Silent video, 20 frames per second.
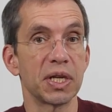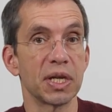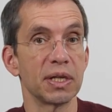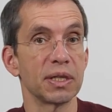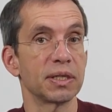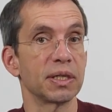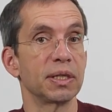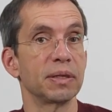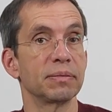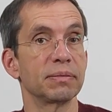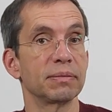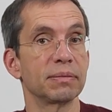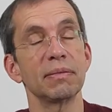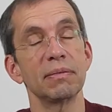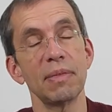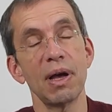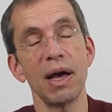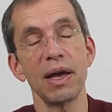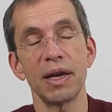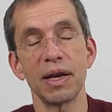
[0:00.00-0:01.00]
guilty.
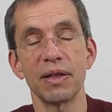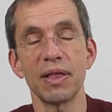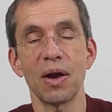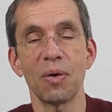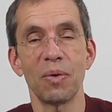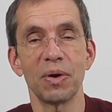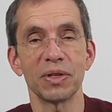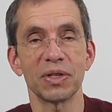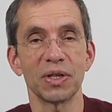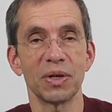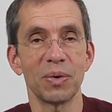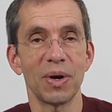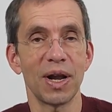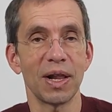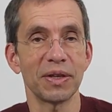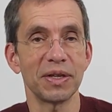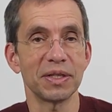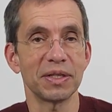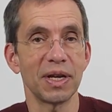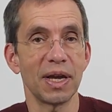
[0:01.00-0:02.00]
I hear that once in a
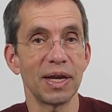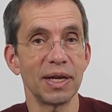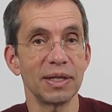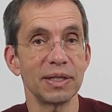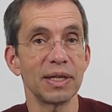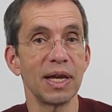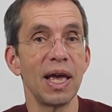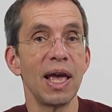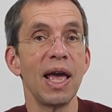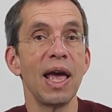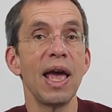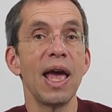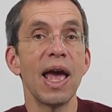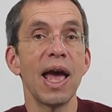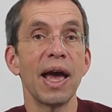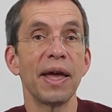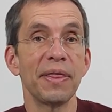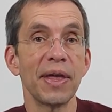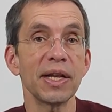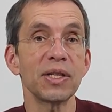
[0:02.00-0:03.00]
while these days,
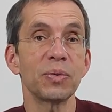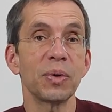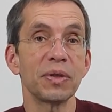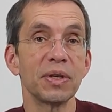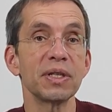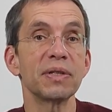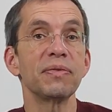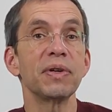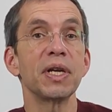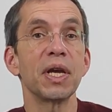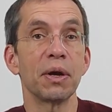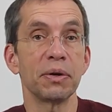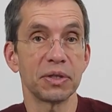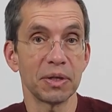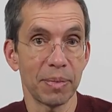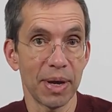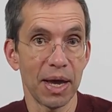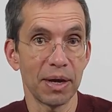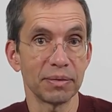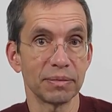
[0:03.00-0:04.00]
and that's what this video is
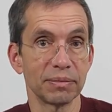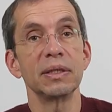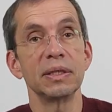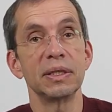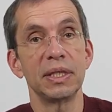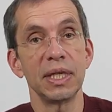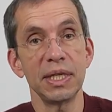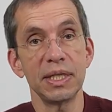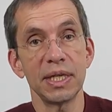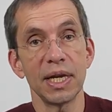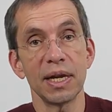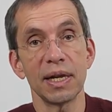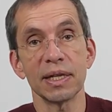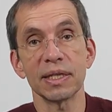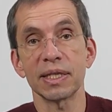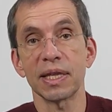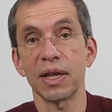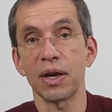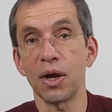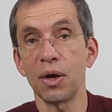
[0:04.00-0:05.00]
about.
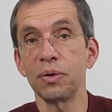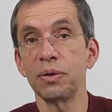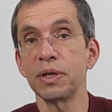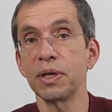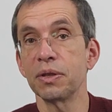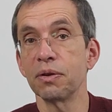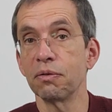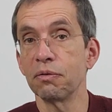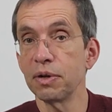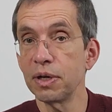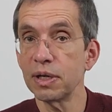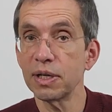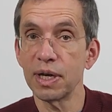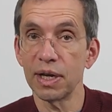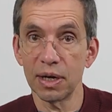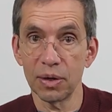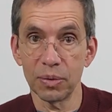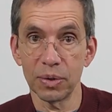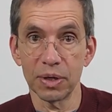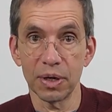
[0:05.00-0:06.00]
Details that only the real
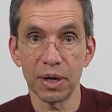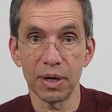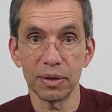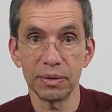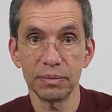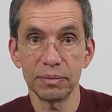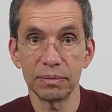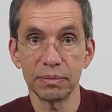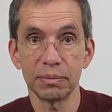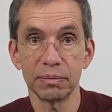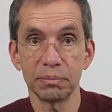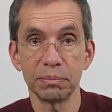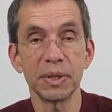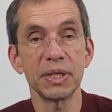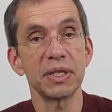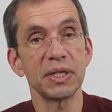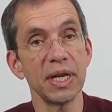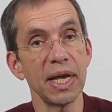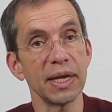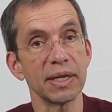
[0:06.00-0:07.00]
killer would know,
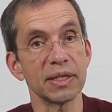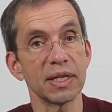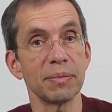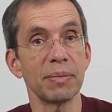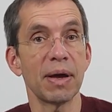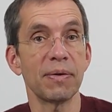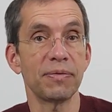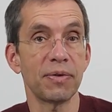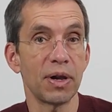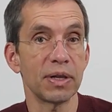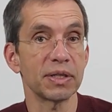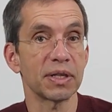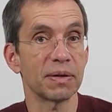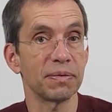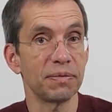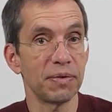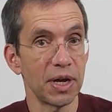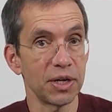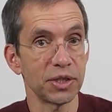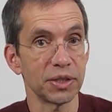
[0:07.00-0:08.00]
mistakes in my false
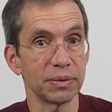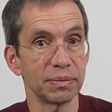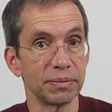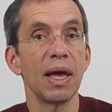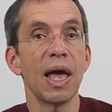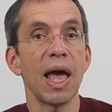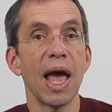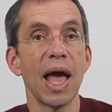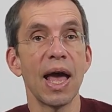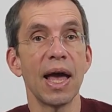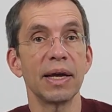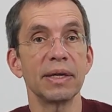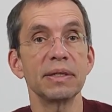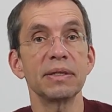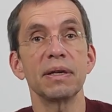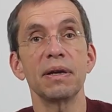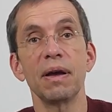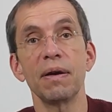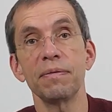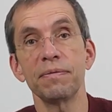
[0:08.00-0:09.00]
confession,
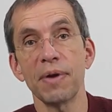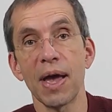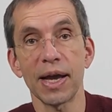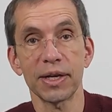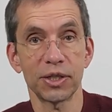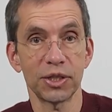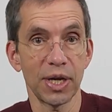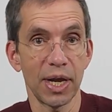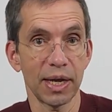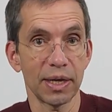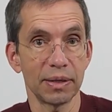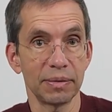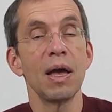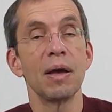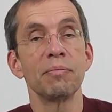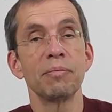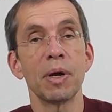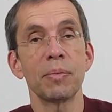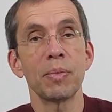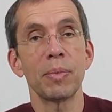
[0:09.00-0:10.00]
and a fact check.
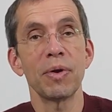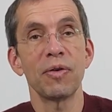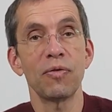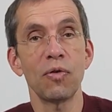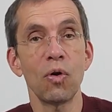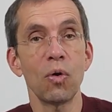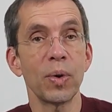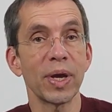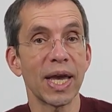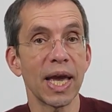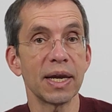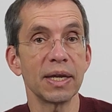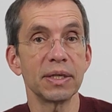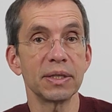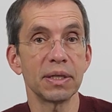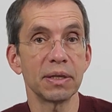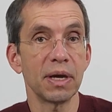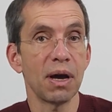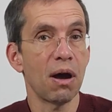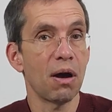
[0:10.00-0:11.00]
But before we get
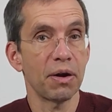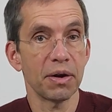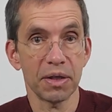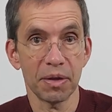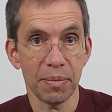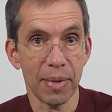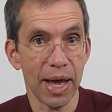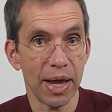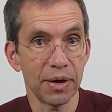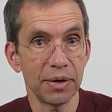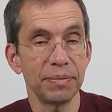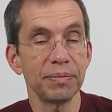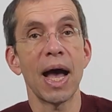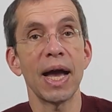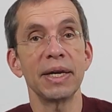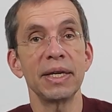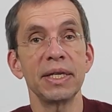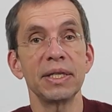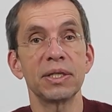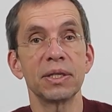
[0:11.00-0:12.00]
into the heart of the matter,
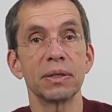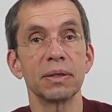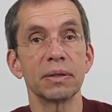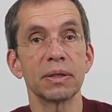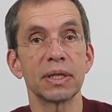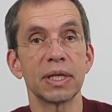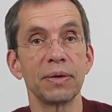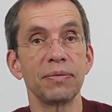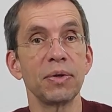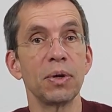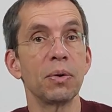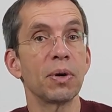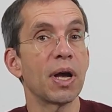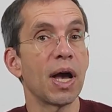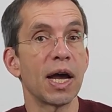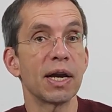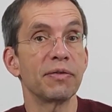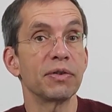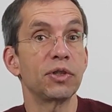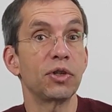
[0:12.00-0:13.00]
I need to give you a
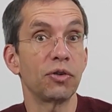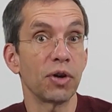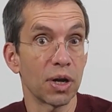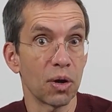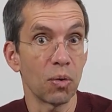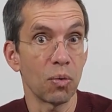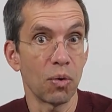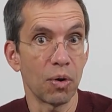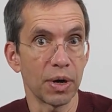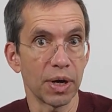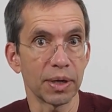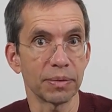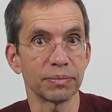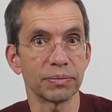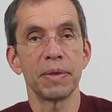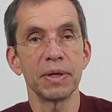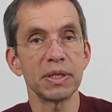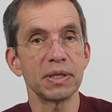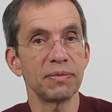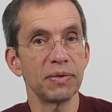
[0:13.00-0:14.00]
kind of a trigger warning.
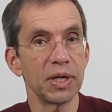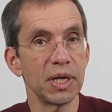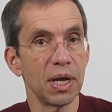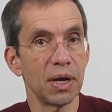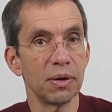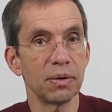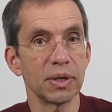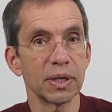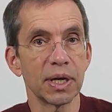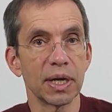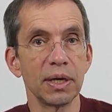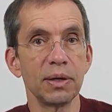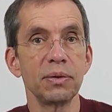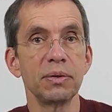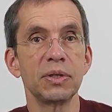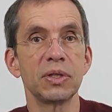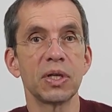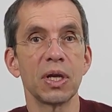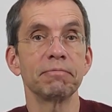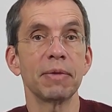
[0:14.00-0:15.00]
This video
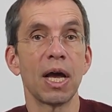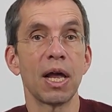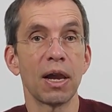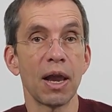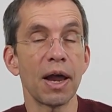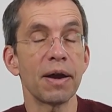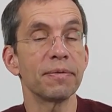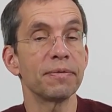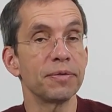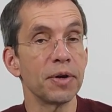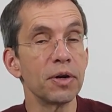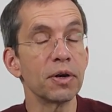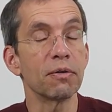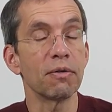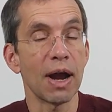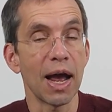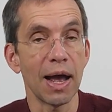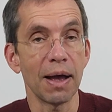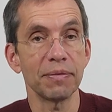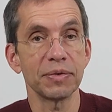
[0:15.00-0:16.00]
includes a lot of
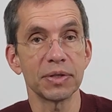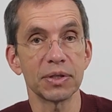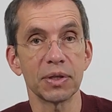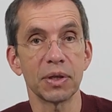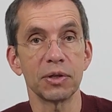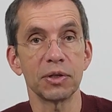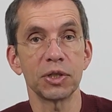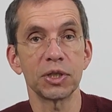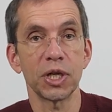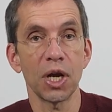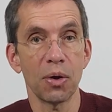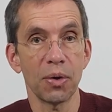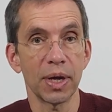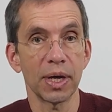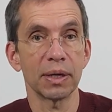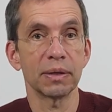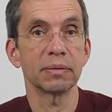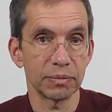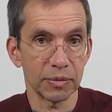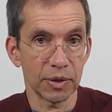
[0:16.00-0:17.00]
photographs
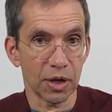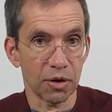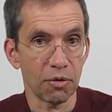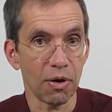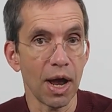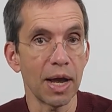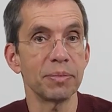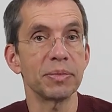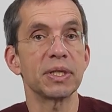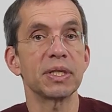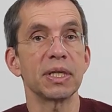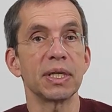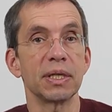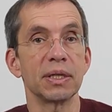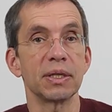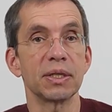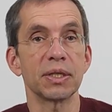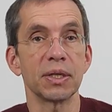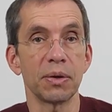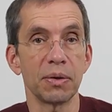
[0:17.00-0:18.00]
showing the crime
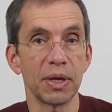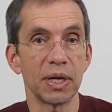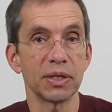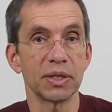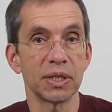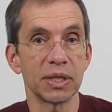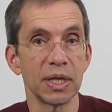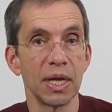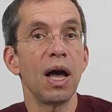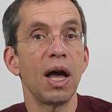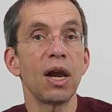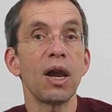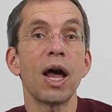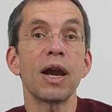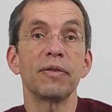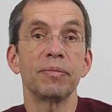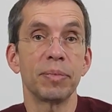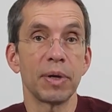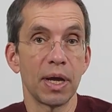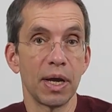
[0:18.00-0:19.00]
scene, so there's a lot
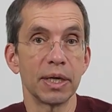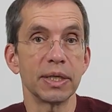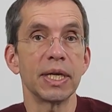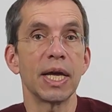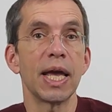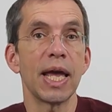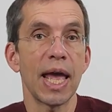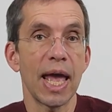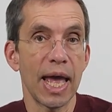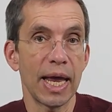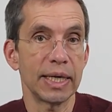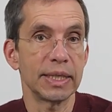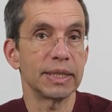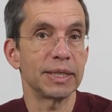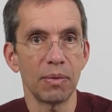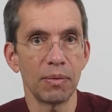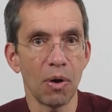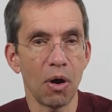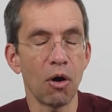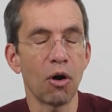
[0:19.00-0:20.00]
of blood
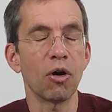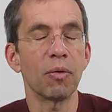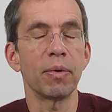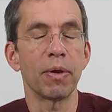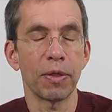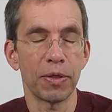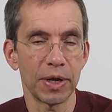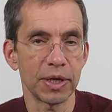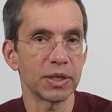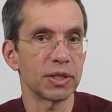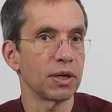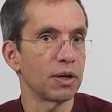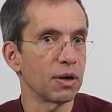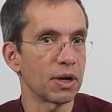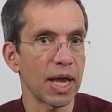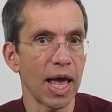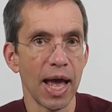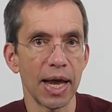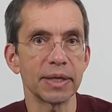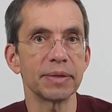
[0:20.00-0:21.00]
and horrible things to
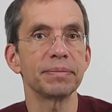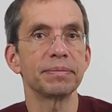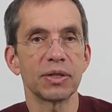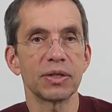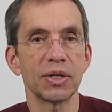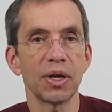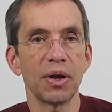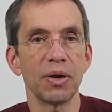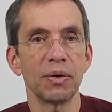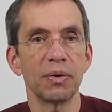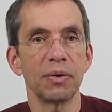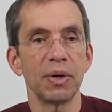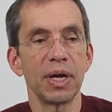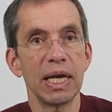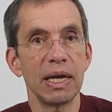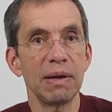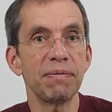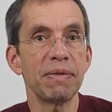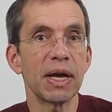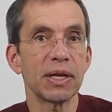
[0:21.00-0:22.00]
look at. So
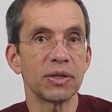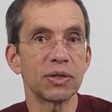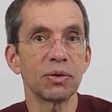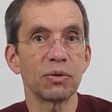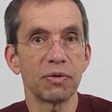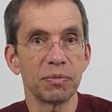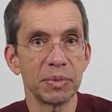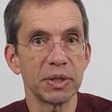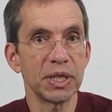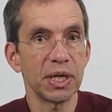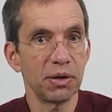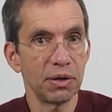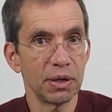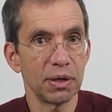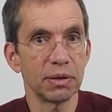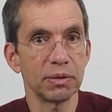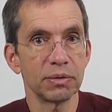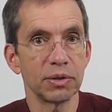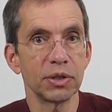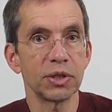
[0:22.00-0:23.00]
if that sort of
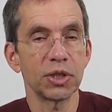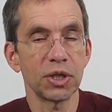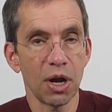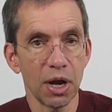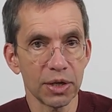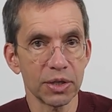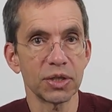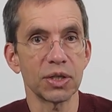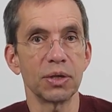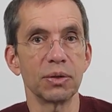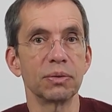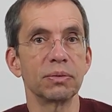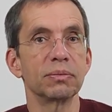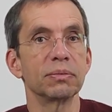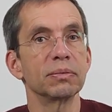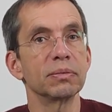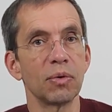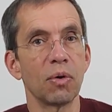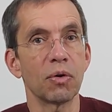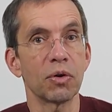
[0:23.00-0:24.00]
material shocks you
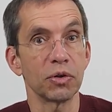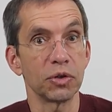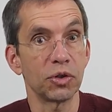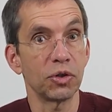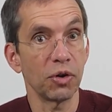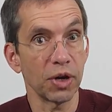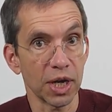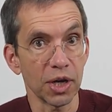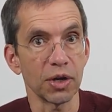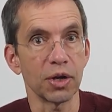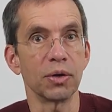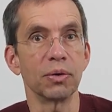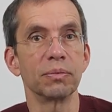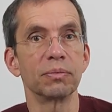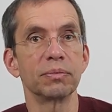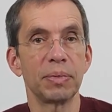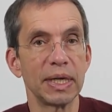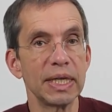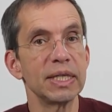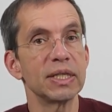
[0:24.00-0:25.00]
or could trigger you,
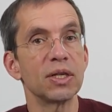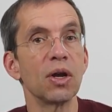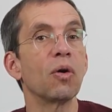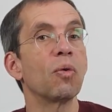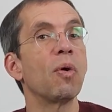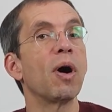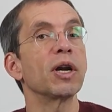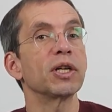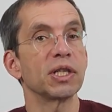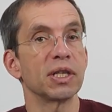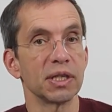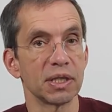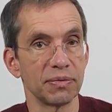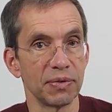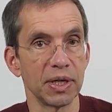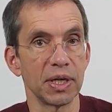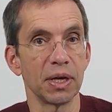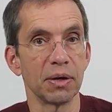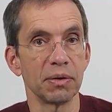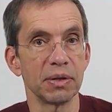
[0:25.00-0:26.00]
please don't watch this
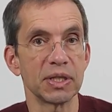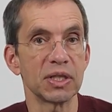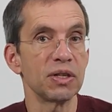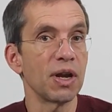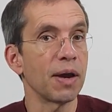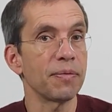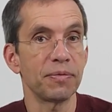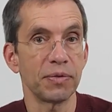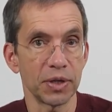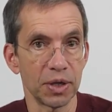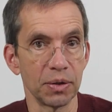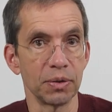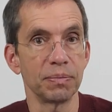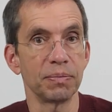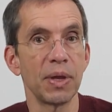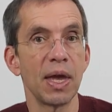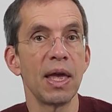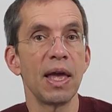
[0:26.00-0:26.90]
video. It's not for you.